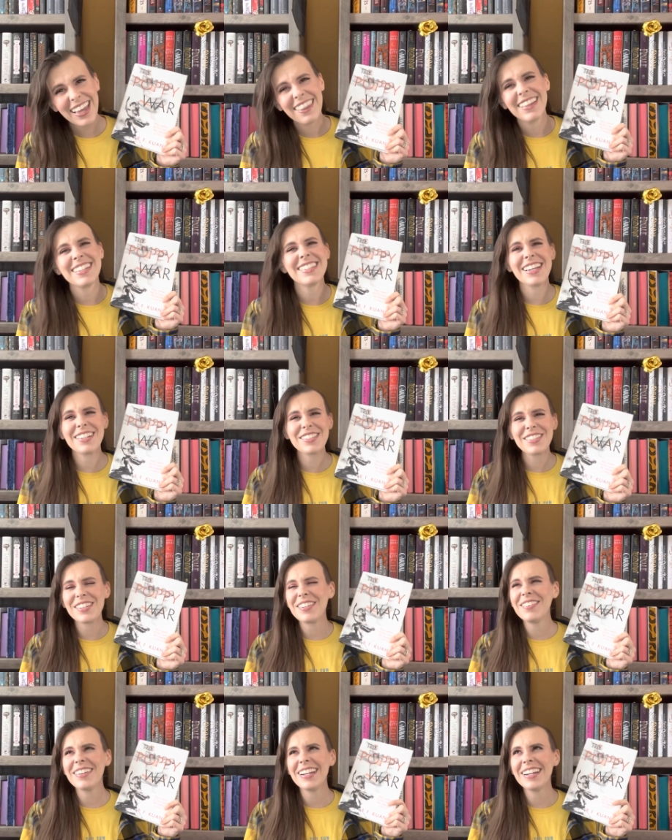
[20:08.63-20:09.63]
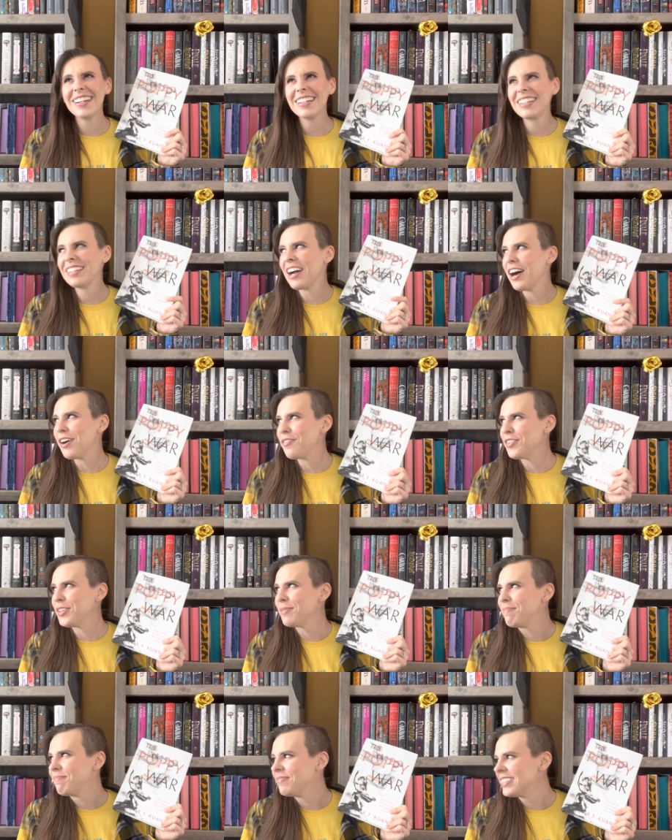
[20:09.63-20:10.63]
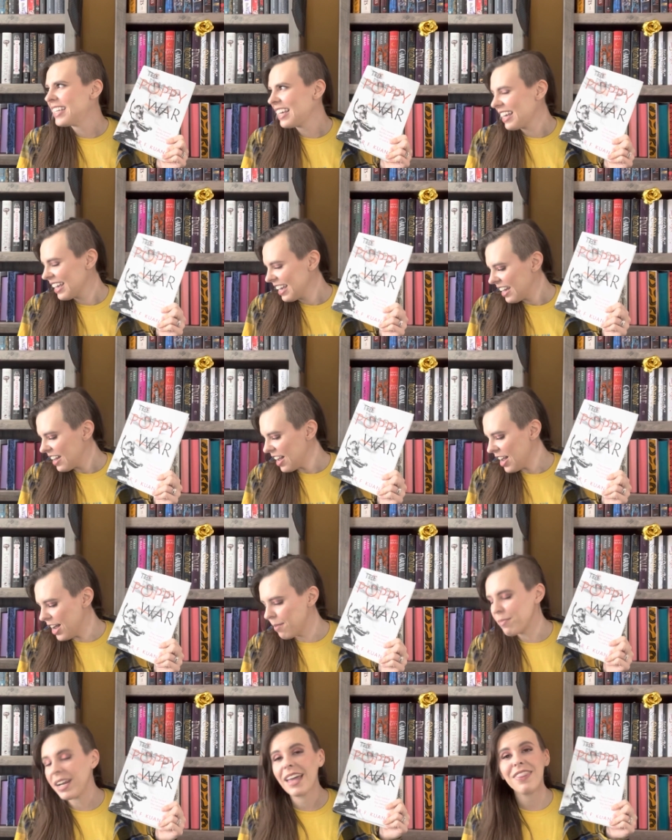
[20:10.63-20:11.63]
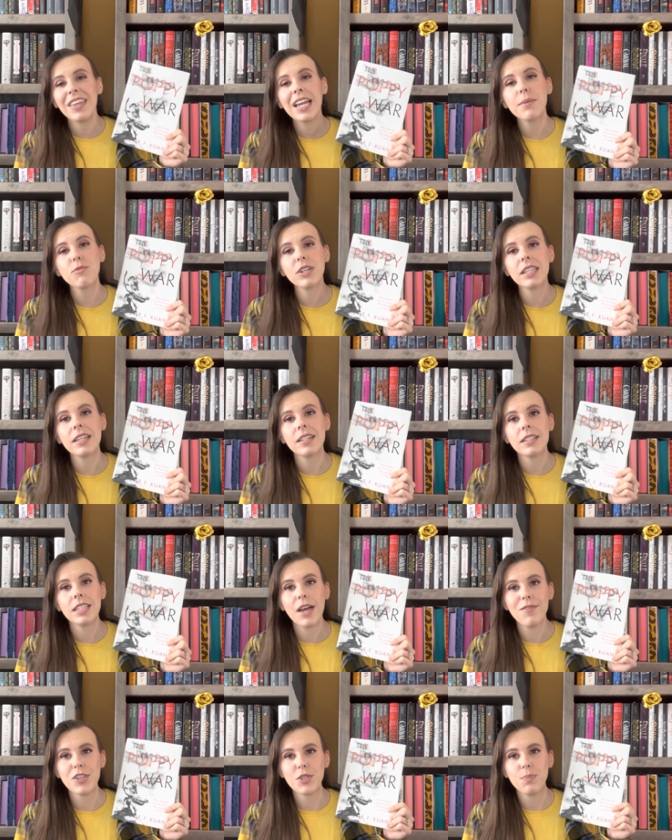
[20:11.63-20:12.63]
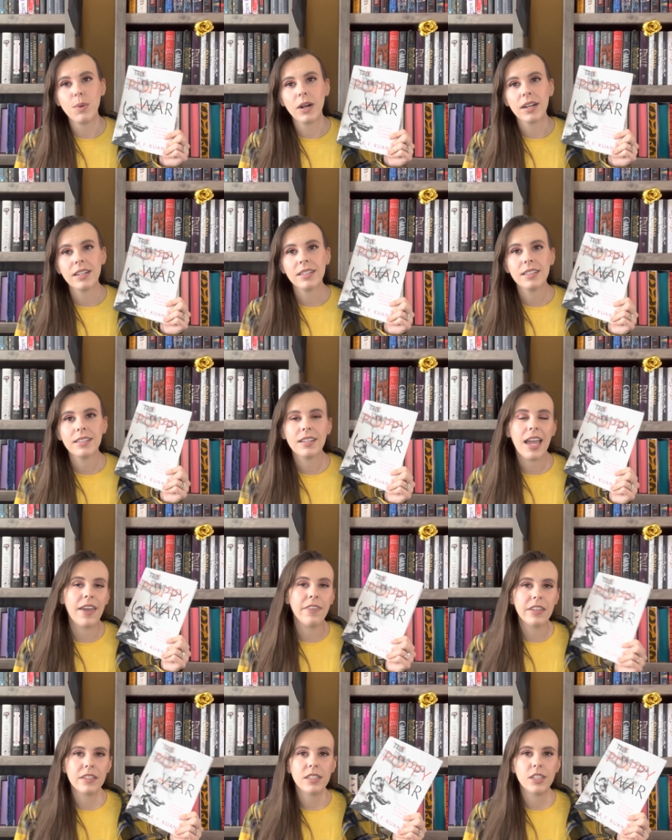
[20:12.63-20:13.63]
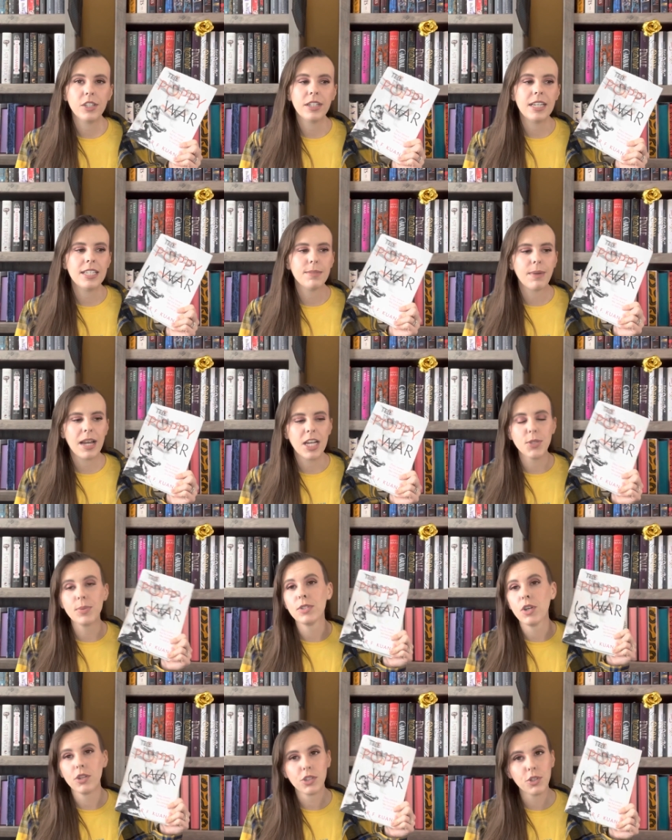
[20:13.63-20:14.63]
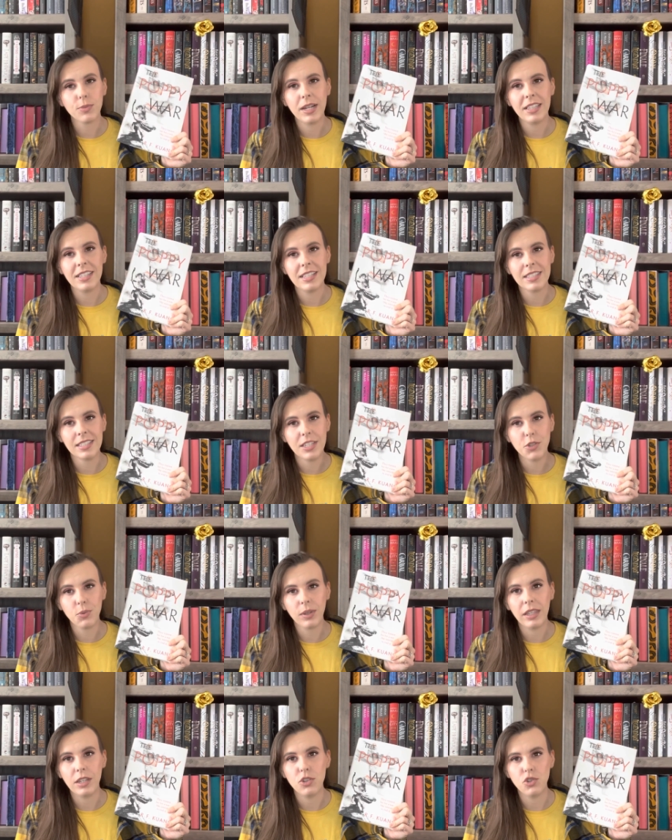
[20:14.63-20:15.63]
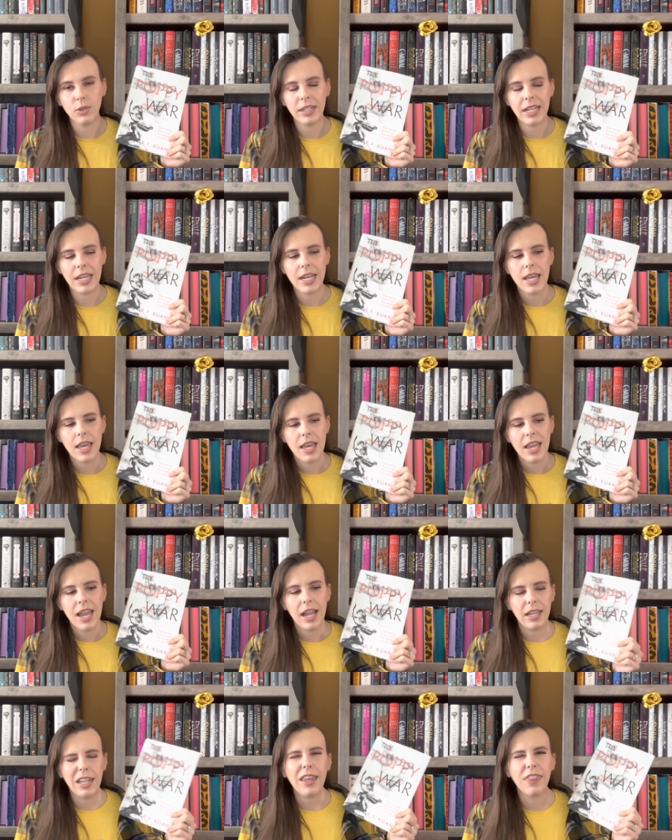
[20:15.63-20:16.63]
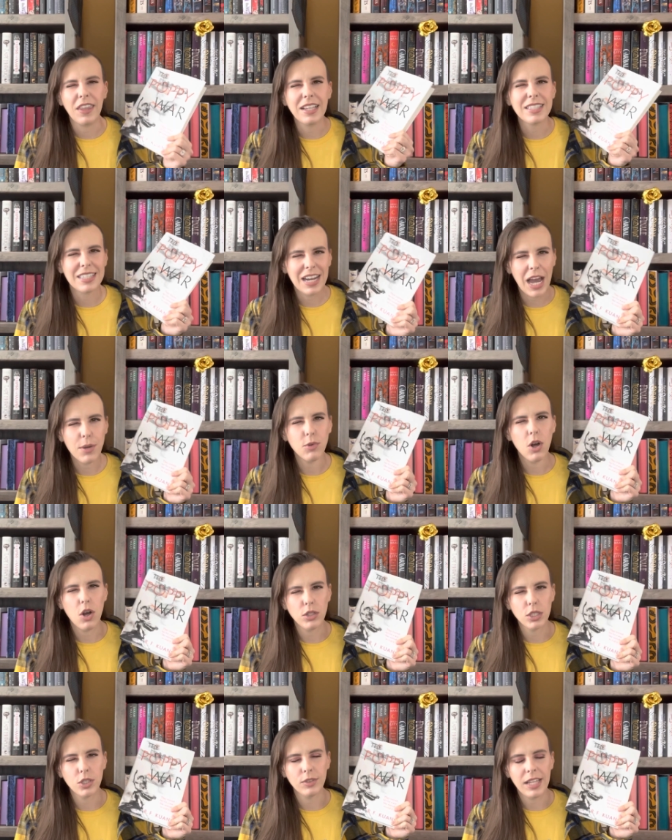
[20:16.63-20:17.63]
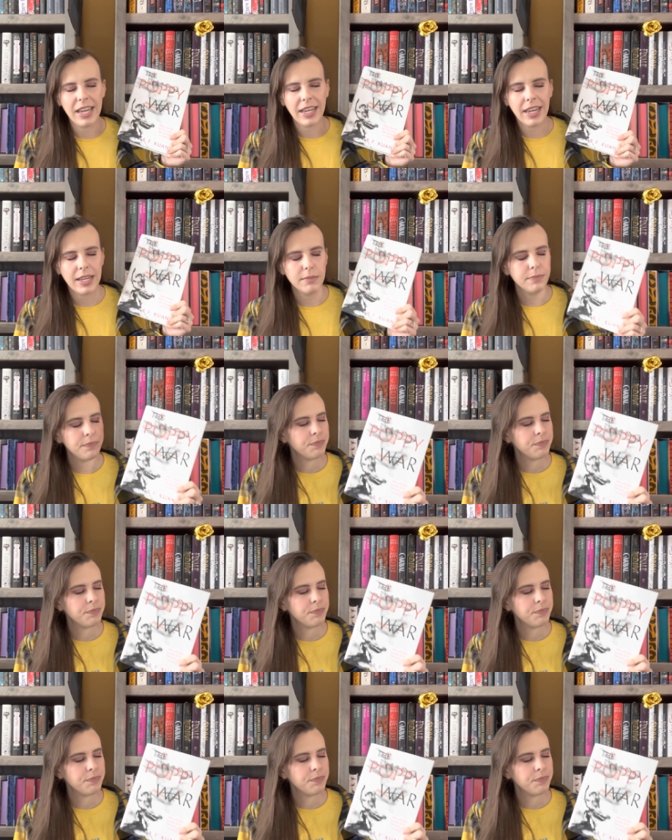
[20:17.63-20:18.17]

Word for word: That sounds so weird and awful. But I think I'm really going to love this book and this series. My husband's also read this and he's really enjoyed it, and he thinks that I will also like it.